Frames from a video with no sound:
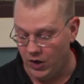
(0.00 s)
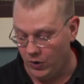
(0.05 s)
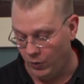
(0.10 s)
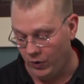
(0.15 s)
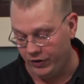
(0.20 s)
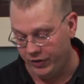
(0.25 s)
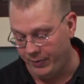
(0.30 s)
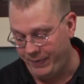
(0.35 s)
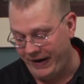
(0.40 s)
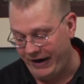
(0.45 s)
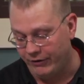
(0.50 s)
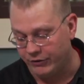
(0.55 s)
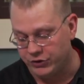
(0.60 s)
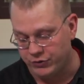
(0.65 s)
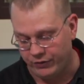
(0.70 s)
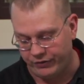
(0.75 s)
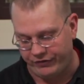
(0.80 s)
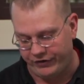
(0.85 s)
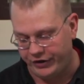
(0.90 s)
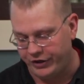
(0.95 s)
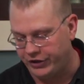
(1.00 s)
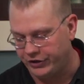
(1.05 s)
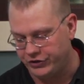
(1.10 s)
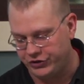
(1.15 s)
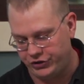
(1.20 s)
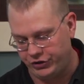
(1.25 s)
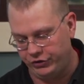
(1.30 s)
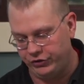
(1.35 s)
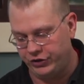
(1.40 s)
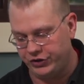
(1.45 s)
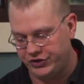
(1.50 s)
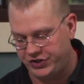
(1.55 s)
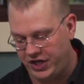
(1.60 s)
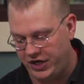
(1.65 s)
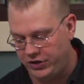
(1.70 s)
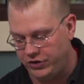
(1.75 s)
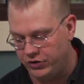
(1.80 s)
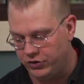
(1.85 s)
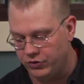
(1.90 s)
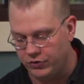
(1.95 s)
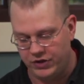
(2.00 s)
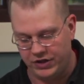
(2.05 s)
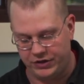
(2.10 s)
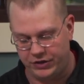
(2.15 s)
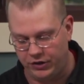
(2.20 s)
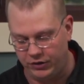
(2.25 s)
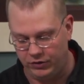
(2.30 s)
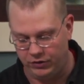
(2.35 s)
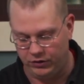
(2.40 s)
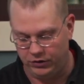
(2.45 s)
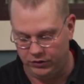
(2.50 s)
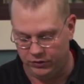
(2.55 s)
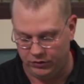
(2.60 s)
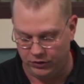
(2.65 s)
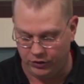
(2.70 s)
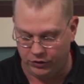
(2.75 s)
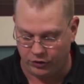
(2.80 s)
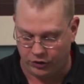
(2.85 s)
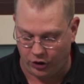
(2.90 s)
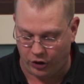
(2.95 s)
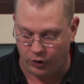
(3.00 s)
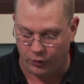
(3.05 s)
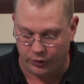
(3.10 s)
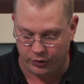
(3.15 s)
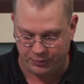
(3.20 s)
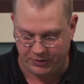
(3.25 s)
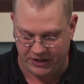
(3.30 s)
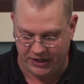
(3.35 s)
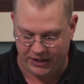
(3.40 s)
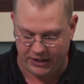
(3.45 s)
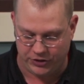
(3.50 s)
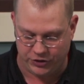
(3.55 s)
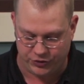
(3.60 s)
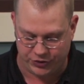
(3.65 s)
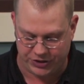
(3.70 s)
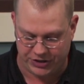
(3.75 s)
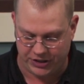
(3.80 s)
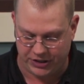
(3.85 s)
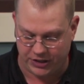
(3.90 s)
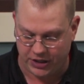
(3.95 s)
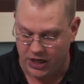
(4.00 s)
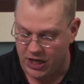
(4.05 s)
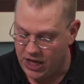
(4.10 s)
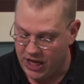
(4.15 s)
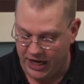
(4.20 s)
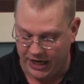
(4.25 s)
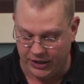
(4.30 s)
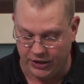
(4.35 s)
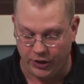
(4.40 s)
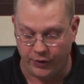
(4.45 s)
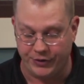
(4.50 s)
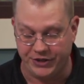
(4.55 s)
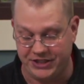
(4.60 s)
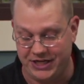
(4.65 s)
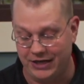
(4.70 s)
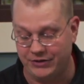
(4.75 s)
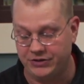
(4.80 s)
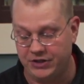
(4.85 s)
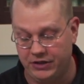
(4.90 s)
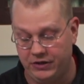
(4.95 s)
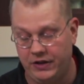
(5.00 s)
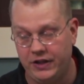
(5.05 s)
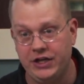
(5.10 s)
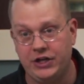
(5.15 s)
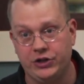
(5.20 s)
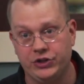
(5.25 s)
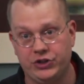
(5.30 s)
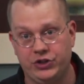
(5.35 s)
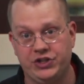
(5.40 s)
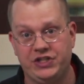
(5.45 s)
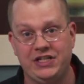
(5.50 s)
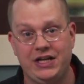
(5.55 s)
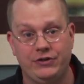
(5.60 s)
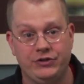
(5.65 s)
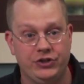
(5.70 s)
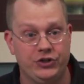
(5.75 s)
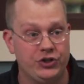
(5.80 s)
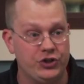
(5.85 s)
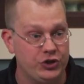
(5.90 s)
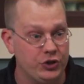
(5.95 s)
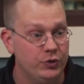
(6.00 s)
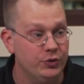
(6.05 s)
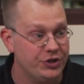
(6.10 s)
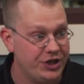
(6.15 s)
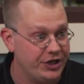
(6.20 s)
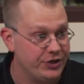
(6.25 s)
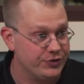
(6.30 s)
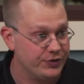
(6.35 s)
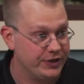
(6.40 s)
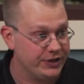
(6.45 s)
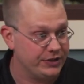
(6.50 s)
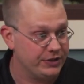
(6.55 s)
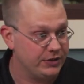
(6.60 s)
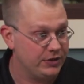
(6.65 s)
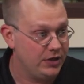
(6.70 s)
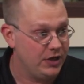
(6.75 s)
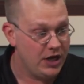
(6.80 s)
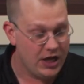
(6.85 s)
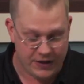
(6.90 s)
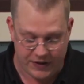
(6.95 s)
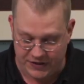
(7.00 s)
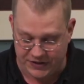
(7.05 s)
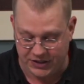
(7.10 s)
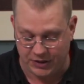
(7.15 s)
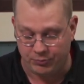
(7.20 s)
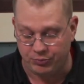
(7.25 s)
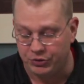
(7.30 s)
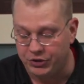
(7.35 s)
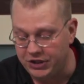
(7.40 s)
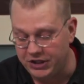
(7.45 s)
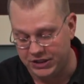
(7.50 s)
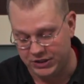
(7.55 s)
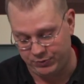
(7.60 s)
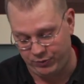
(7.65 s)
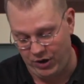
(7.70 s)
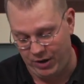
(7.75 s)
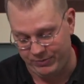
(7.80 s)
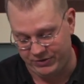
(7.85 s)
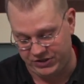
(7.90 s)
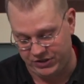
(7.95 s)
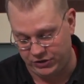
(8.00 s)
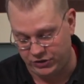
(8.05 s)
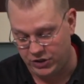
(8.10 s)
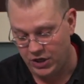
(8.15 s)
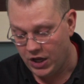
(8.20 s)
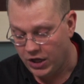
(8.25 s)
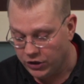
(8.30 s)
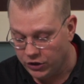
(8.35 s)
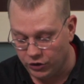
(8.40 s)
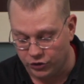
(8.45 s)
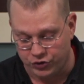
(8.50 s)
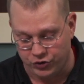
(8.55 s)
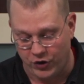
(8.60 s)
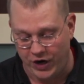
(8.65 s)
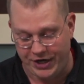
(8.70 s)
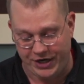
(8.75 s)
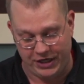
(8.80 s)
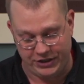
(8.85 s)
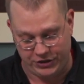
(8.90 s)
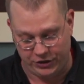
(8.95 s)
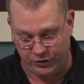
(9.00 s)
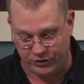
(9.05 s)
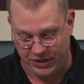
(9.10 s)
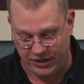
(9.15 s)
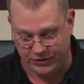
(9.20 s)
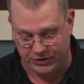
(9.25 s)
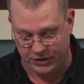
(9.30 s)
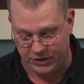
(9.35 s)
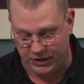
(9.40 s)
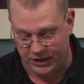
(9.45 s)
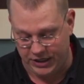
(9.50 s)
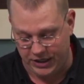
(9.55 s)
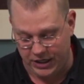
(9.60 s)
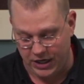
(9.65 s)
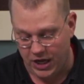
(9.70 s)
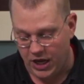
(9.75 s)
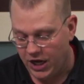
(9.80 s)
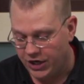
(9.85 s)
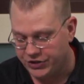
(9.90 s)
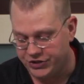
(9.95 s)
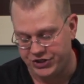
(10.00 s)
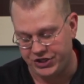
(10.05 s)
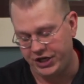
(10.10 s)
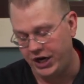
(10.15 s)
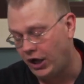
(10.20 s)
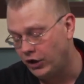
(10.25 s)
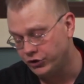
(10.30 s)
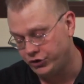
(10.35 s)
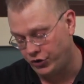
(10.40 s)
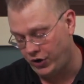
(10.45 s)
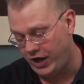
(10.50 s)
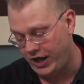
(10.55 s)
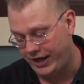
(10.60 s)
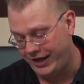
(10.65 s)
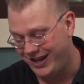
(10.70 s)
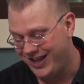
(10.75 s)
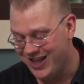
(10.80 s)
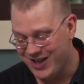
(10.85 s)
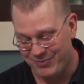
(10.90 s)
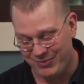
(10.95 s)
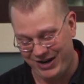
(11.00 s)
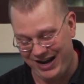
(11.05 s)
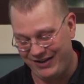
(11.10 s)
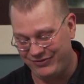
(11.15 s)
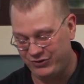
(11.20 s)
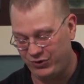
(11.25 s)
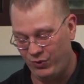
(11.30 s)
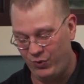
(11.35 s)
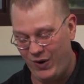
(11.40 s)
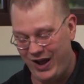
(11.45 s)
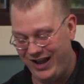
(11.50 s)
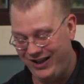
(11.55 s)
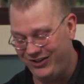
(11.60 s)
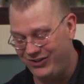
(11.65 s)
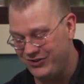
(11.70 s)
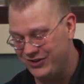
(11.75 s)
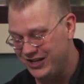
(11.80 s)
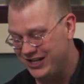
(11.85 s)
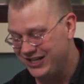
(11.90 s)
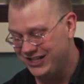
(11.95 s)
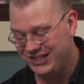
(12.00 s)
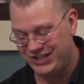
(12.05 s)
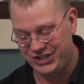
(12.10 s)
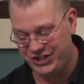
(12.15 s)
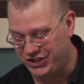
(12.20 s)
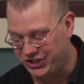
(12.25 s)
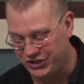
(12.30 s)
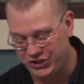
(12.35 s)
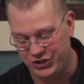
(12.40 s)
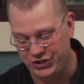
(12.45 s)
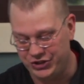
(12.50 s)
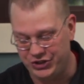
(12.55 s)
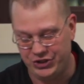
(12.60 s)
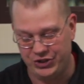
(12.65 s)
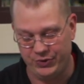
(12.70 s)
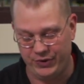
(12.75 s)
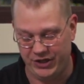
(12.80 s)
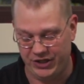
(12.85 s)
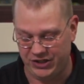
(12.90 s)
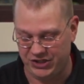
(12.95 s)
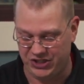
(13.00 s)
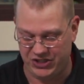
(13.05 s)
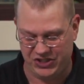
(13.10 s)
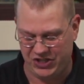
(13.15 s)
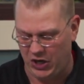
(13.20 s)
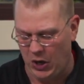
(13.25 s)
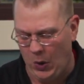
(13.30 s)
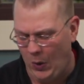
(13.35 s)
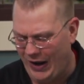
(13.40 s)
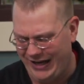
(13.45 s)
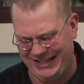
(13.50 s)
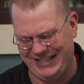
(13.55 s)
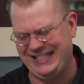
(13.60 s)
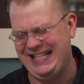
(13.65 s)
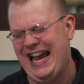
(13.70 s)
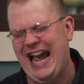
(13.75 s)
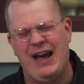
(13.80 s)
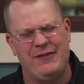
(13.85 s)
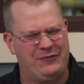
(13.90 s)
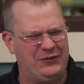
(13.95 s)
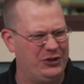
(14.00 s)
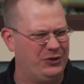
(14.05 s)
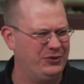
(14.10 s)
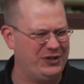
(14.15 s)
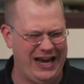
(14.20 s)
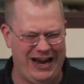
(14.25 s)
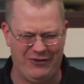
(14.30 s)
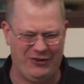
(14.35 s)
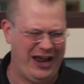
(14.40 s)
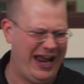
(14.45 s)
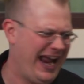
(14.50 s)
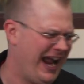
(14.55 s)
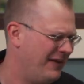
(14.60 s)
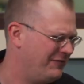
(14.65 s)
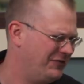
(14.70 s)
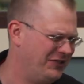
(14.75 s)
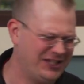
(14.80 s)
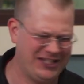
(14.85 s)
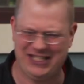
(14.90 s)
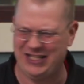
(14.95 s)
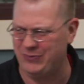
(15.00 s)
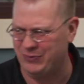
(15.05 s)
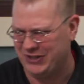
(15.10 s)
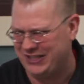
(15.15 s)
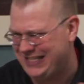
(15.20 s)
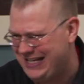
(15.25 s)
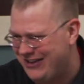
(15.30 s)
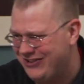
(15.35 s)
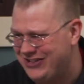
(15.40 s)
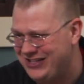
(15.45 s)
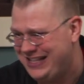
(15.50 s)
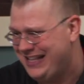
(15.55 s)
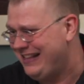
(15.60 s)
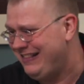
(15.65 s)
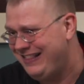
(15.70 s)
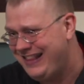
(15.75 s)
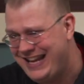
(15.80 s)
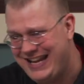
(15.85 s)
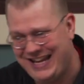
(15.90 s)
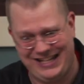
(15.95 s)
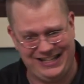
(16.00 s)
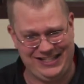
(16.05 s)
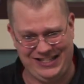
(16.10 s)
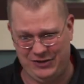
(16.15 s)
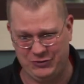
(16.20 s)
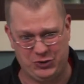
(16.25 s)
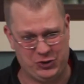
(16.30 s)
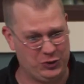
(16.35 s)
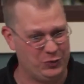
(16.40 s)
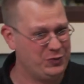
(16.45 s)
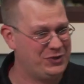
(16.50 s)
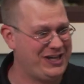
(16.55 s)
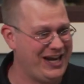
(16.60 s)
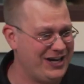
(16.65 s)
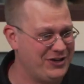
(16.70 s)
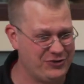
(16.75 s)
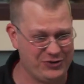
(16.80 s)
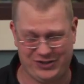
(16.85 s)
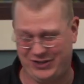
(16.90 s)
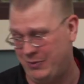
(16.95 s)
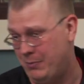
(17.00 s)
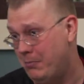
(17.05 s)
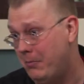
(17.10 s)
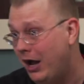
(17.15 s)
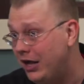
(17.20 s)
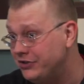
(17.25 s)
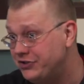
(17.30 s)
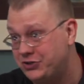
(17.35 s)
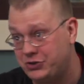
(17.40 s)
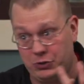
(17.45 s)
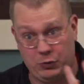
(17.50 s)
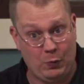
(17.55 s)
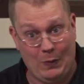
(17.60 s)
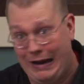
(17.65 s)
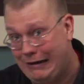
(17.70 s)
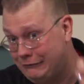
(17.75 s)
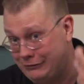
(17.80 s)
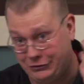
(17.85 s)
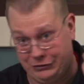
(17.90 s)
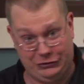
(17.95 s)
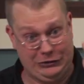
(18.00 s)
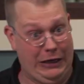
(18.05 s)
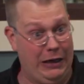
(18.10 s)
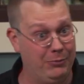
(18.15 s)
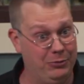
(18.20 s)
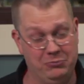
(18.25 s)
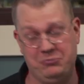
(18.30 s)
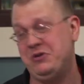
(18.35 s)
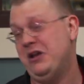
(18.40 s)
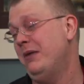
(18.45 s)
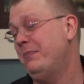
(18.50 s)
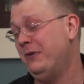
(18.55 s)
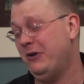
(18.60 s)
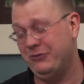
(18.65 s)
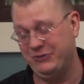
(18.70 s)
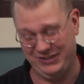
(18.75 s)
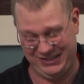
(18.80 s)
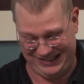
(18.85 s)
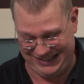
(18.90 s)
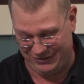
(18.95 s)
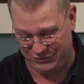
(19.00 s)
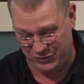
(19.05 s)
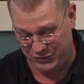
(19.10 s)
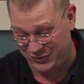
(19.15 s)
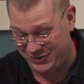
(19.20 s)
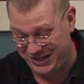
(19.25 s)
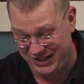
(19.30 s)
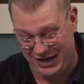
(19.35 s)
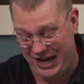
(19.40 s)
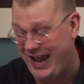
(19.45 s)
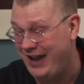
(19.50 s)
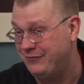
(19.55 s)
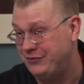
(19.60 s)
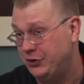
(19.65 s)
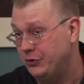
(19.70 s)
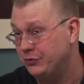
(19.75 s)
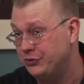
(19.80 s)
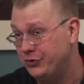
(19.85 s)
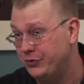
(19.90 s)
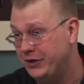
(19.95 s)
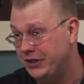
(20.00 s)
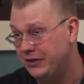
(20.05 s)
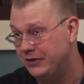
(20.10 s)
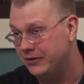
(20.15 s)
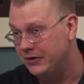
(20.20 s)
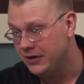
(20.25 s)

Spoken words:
Well, the parents were very concerned because they knew that the little girl would be interested in going down to the lake because it sounded so dangerous. And they said, please promise us you'll try not to go down to the lake. She said, I'll try. But after a while, she just couldn't do it. And she said, oh, I just have to go down. I have to see what's down at that lake. It sounds so dangerous. A monster. Wow, it could gobble me up. Oh, this sounds so dangerous. I have to go do it.